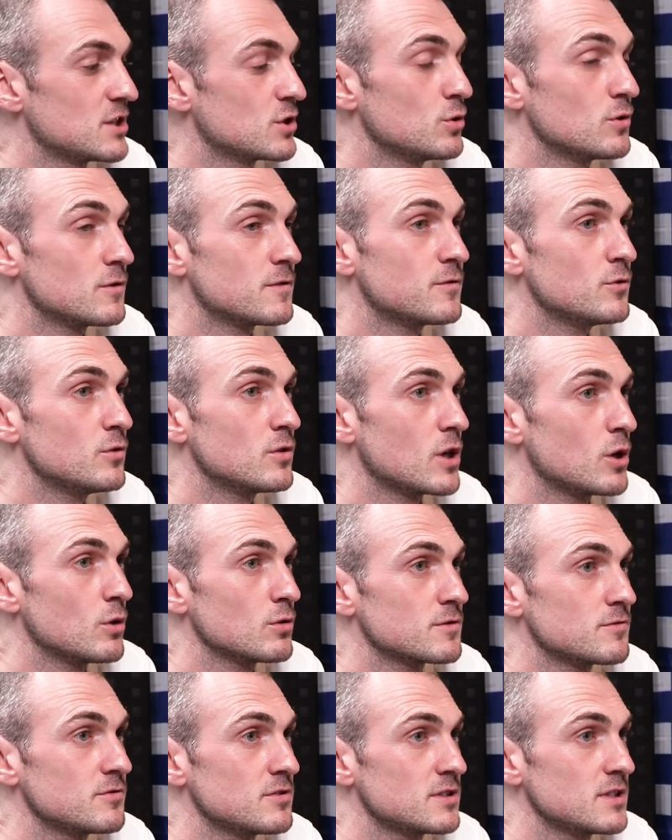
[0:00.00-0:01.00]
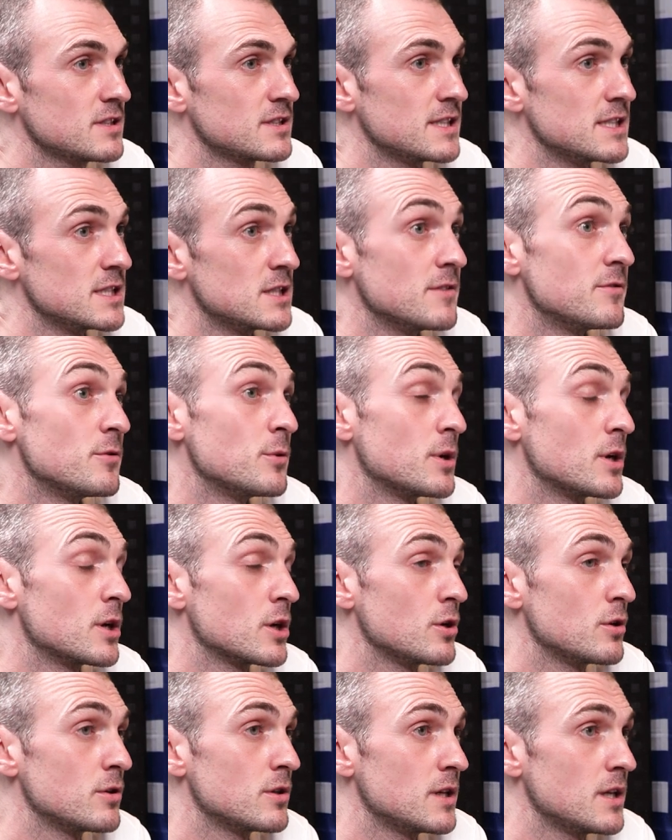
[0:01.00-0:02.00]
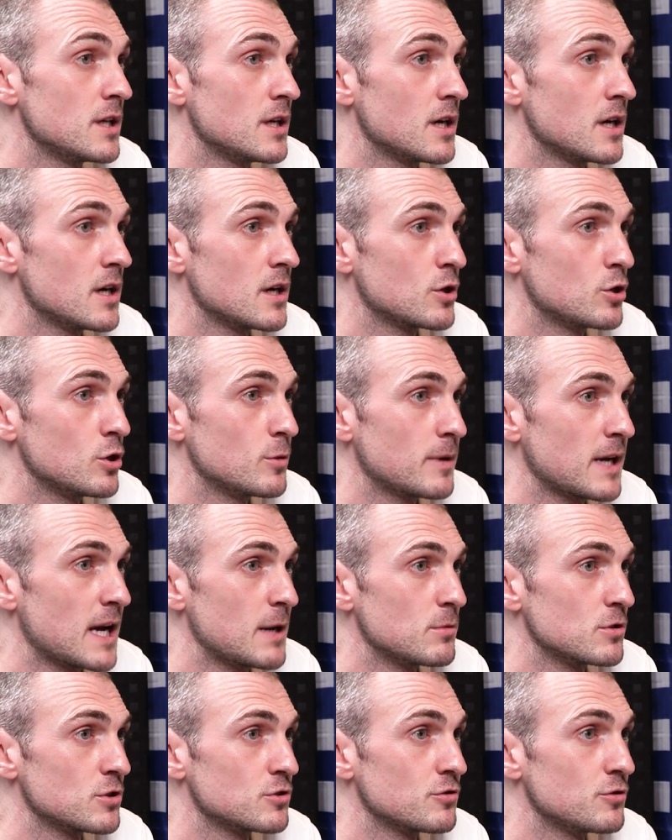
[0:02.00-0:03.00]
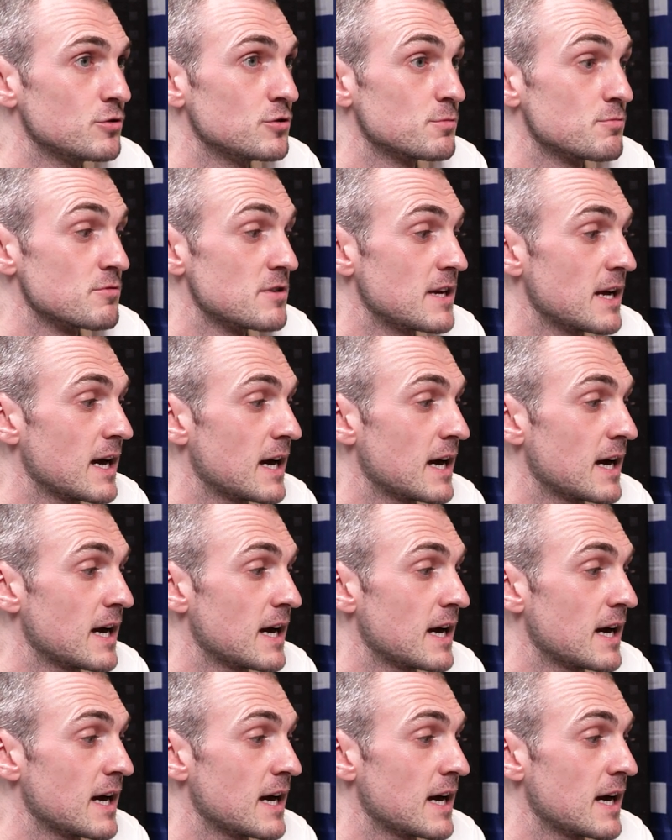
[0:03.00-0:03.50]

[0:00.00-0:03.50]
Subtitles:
scored 4 goals for us this season, if you include the cup game at Shrewsbury,